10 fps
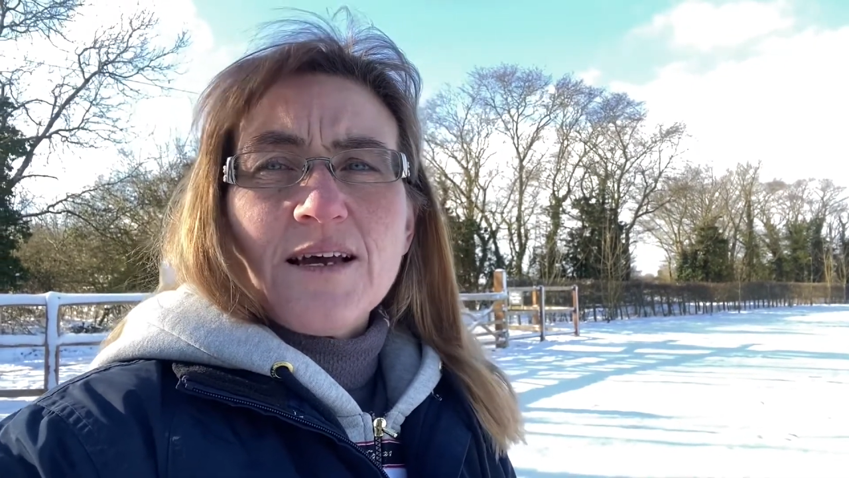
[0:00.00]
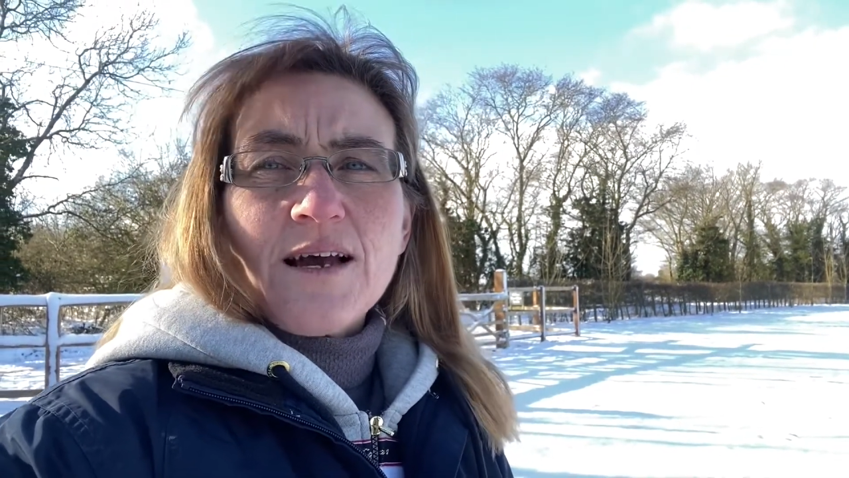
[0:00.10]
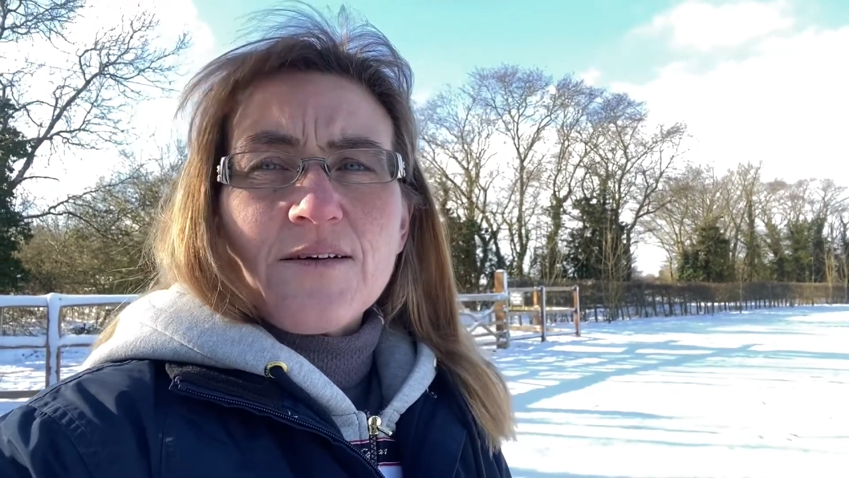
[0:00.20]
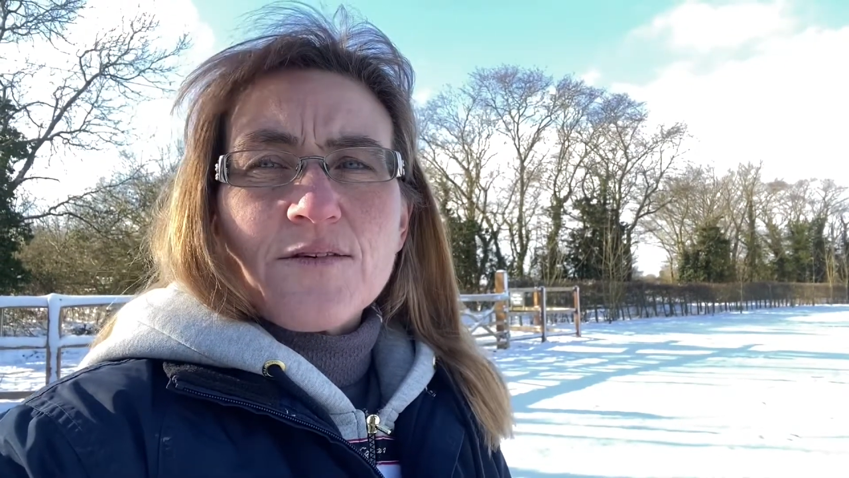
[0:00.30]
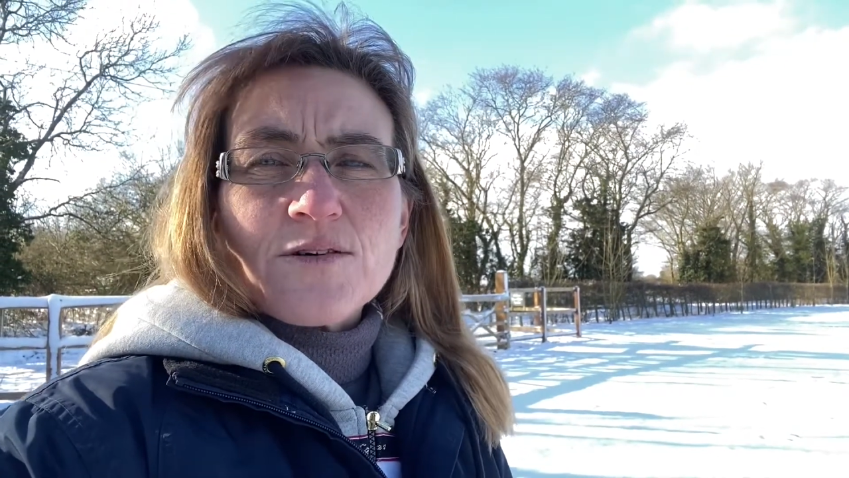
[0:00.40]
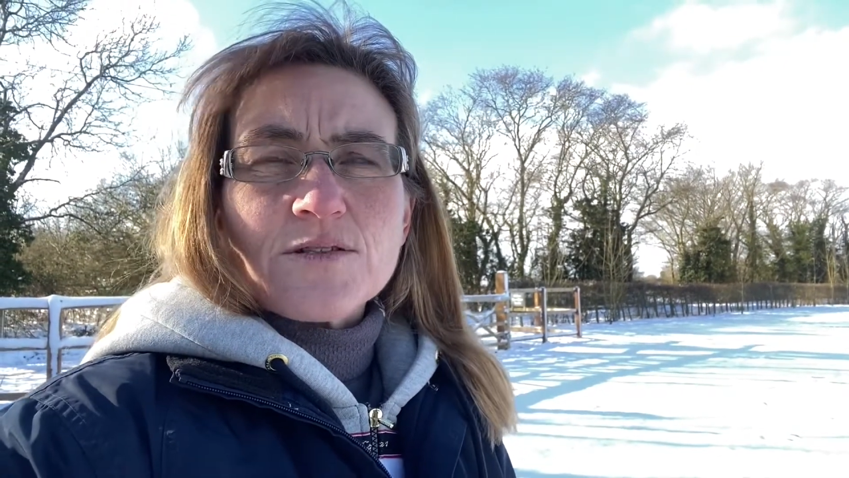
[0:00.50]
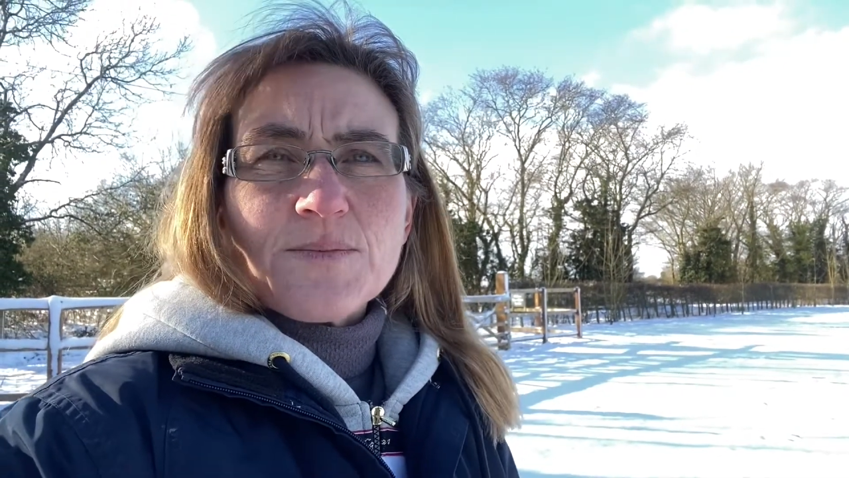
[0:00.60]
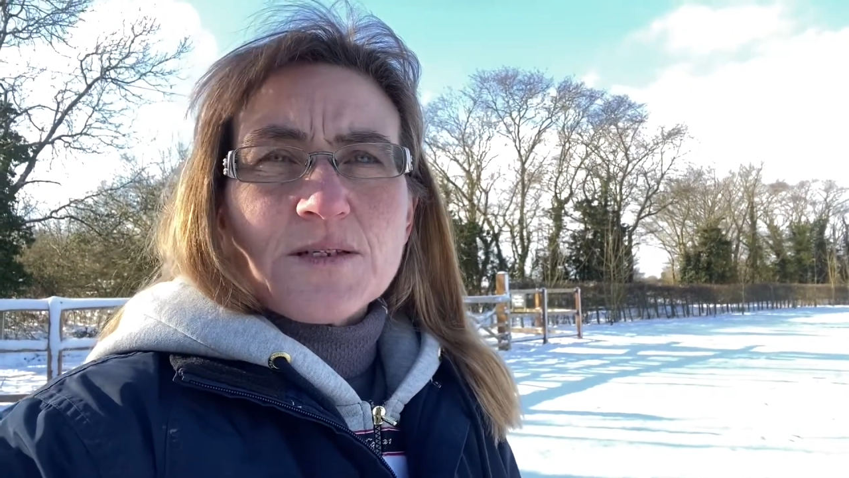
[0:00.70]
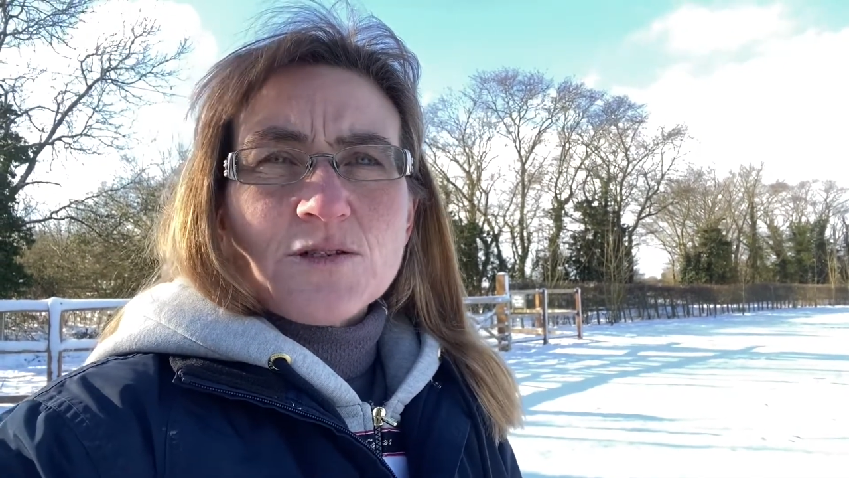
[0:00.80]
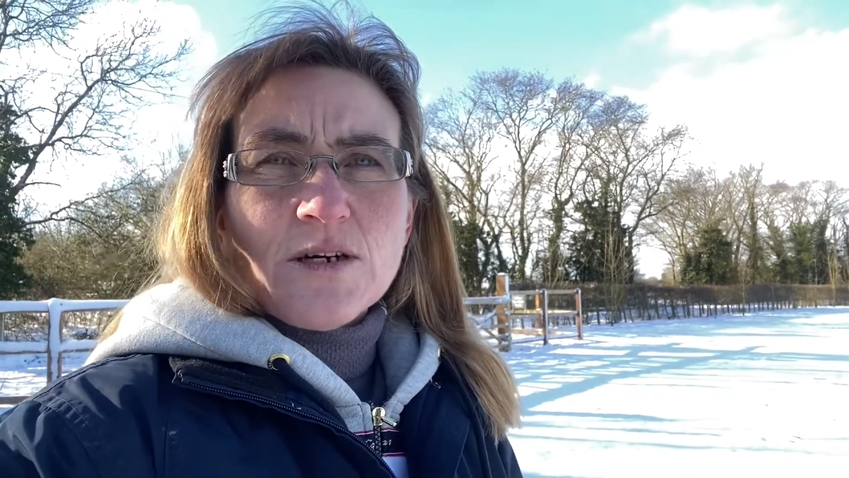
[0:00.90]
I've got some
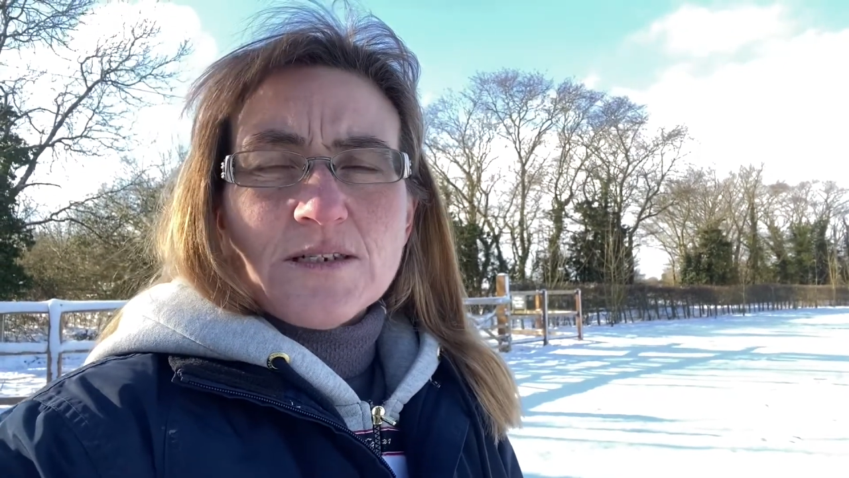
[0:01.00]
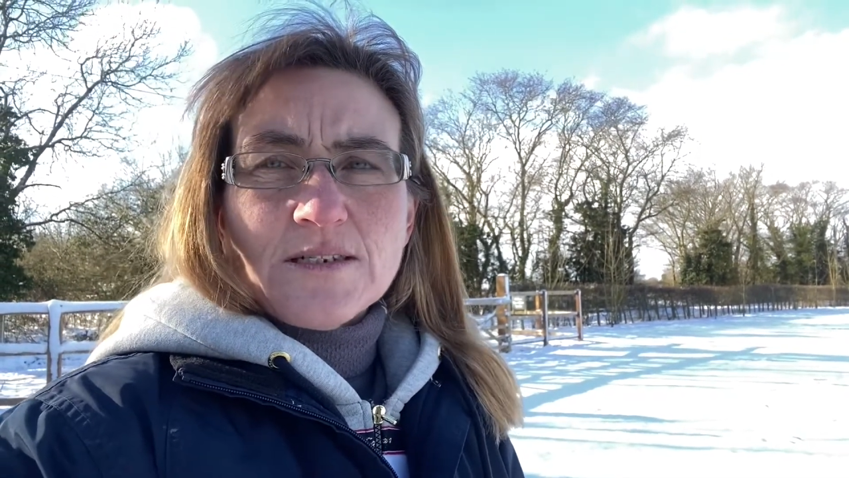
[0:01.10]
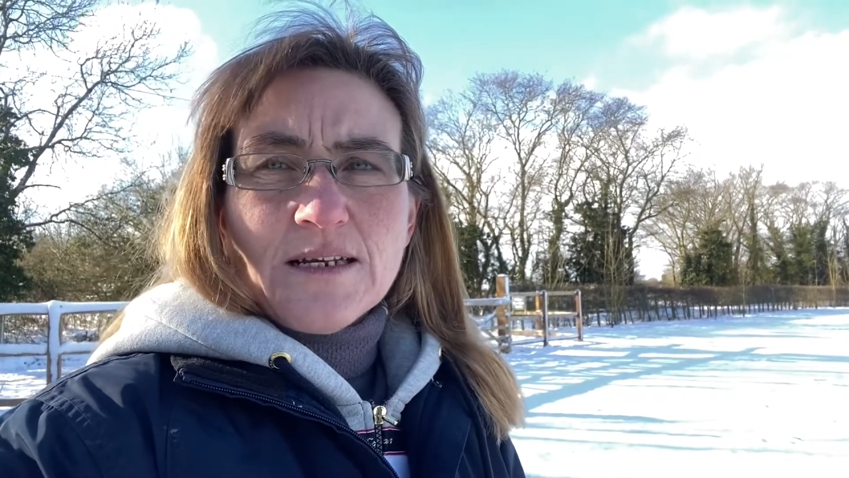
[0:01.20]
interest